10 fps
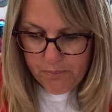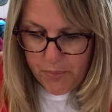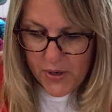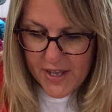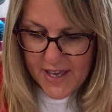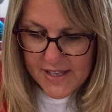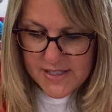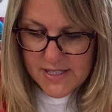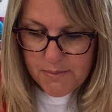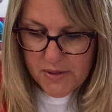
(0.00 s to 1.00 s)
putting in
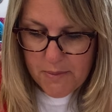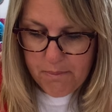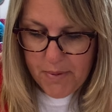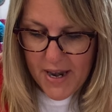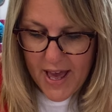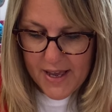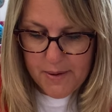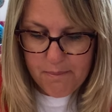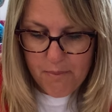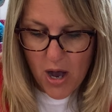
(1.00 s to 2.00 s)
some of the
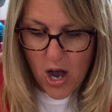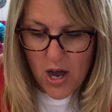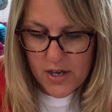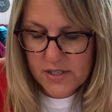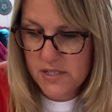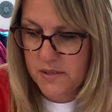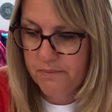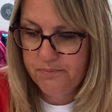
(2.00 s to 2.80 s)
black marks